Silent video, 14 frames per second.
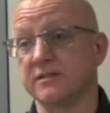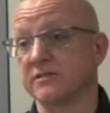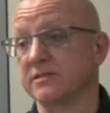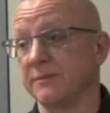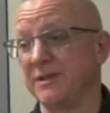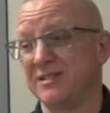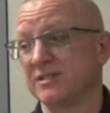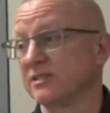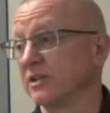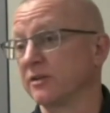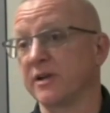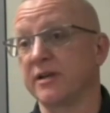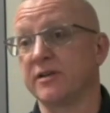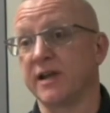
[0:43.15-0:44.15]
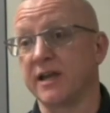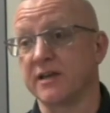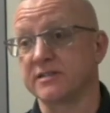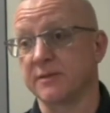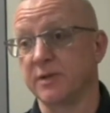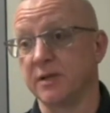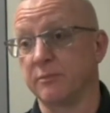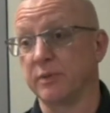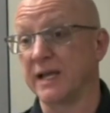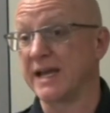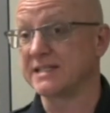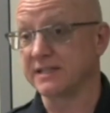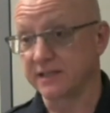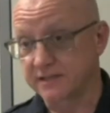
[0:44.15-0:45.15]
There's, I mean, just look around your house, how many
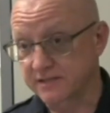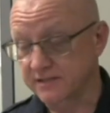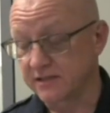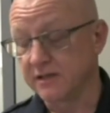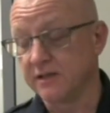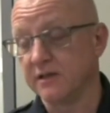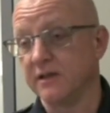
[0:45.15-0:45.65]
plastics,